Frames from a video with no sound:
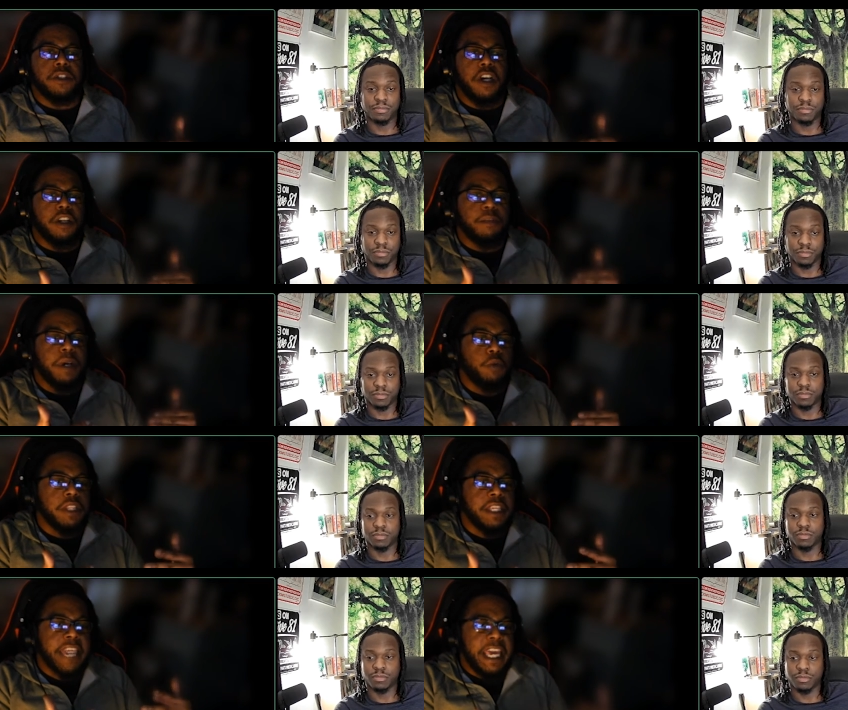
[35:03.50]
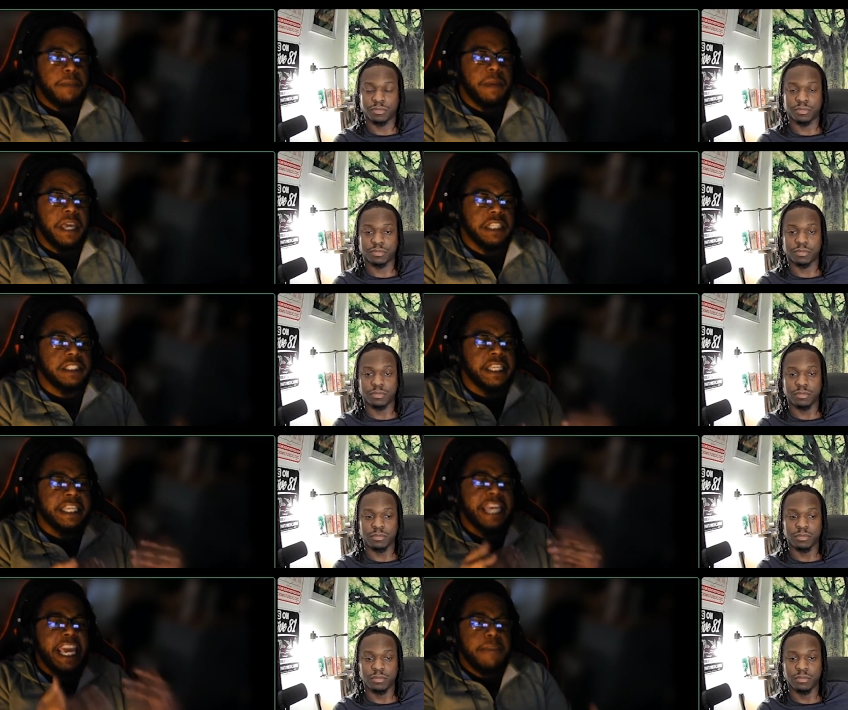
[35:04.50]
Speaker 1: talking about with the gaming is the
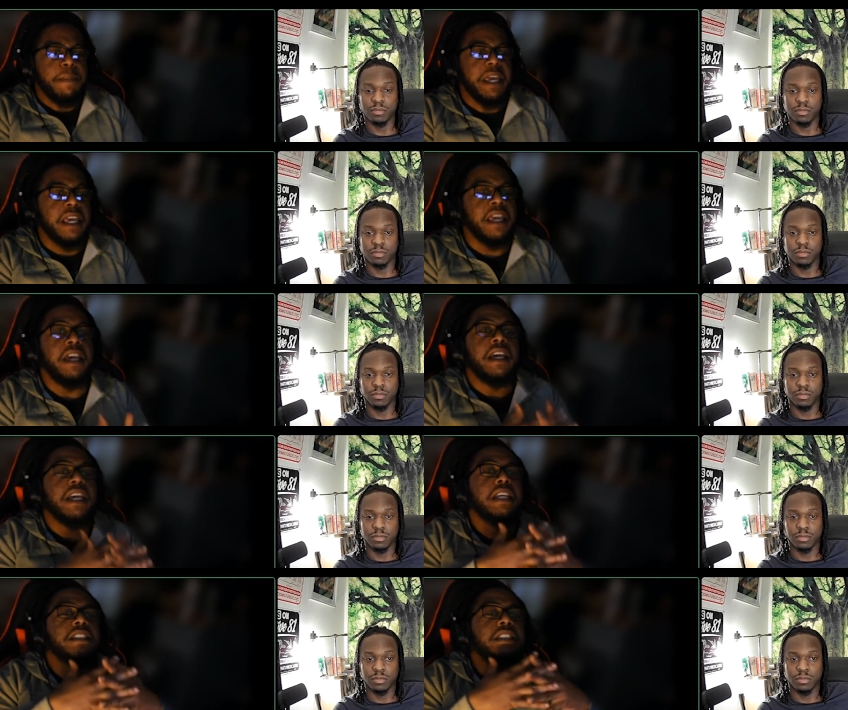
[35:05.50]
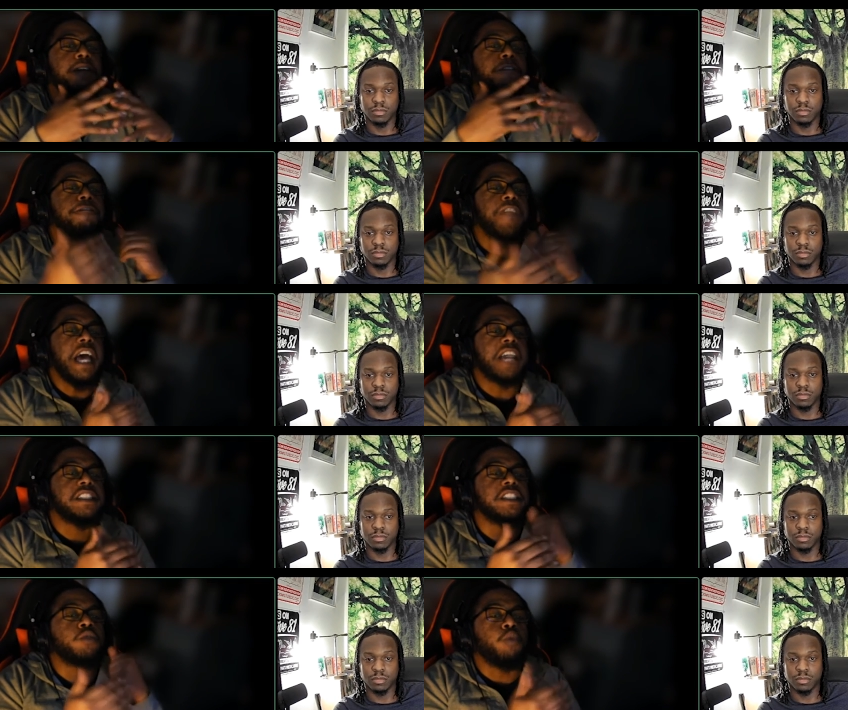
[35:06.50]
gaming is the
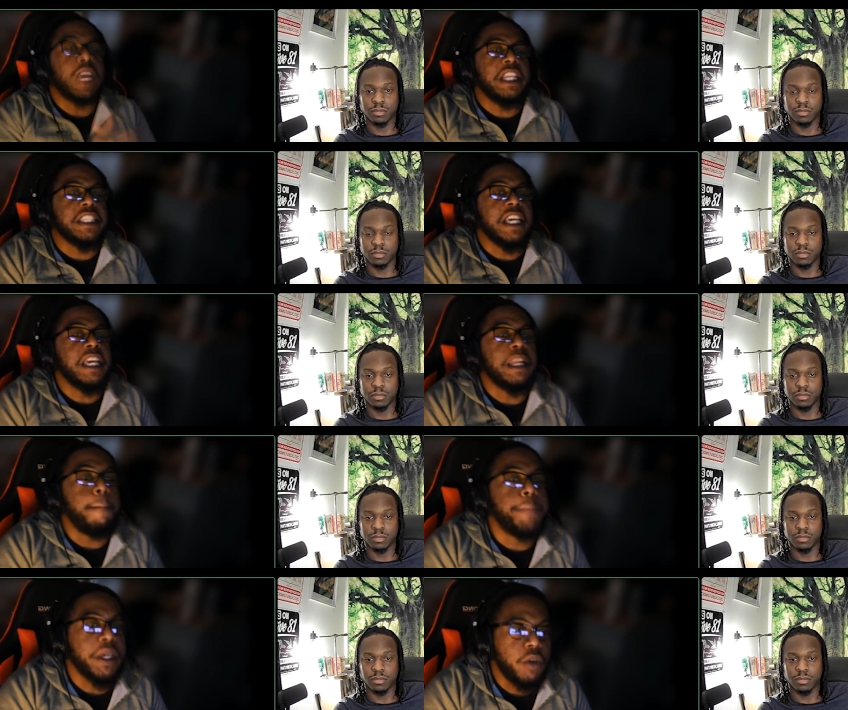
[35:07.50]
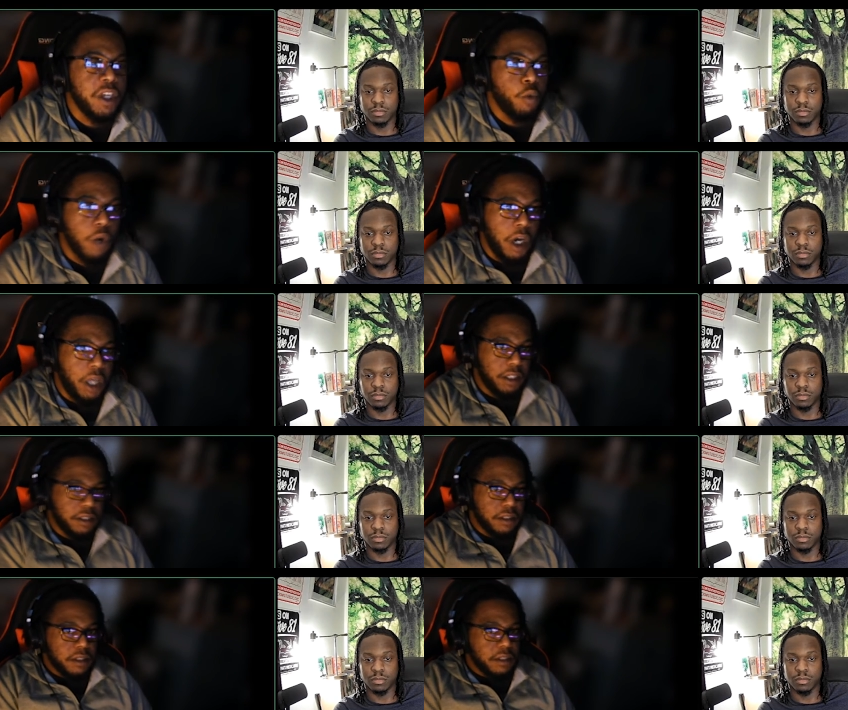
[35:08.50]
fastest way to hit a billion
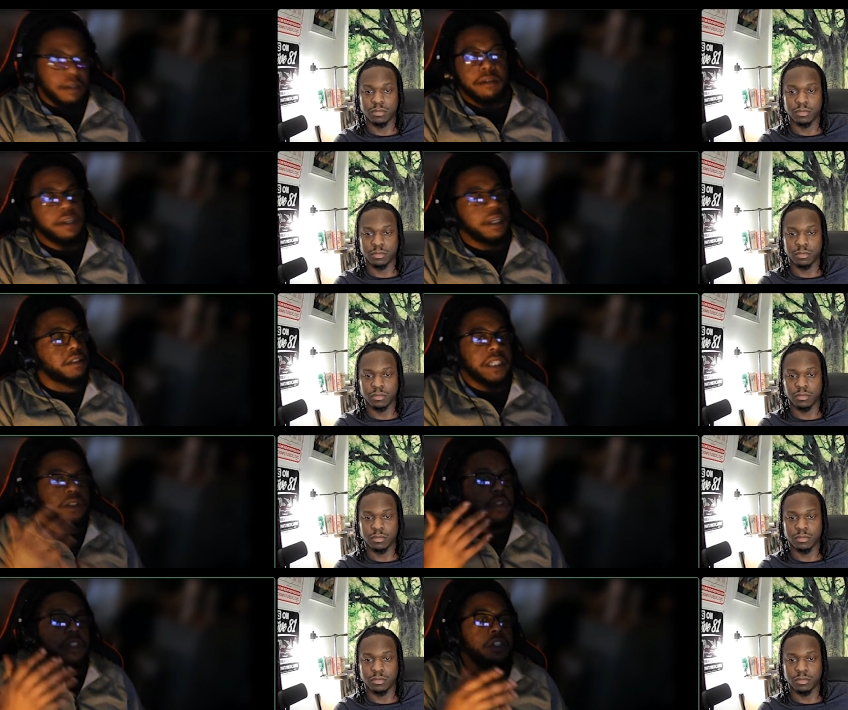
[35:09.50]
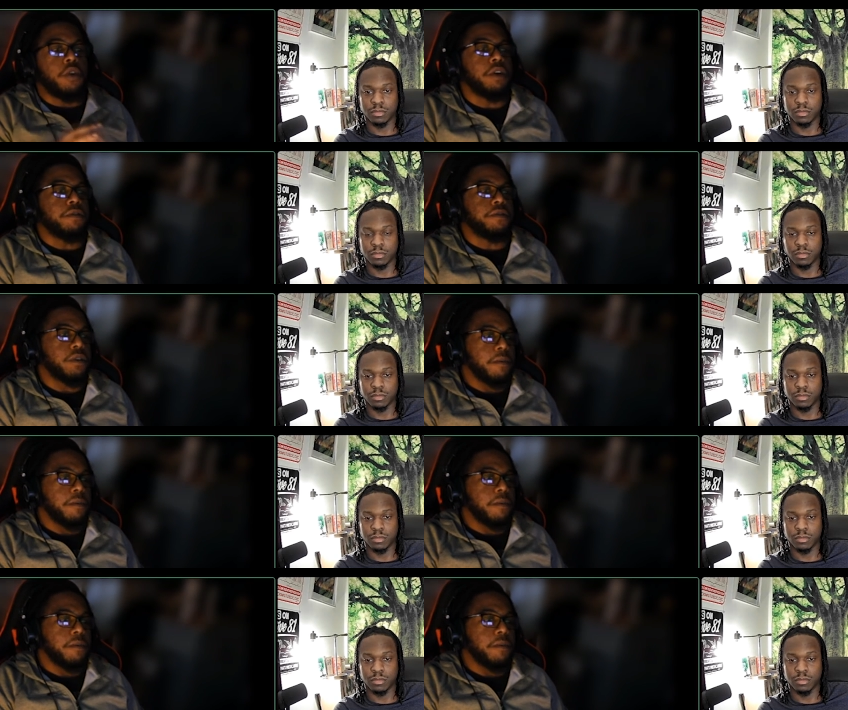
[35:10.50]
wallets. That's what they're going for.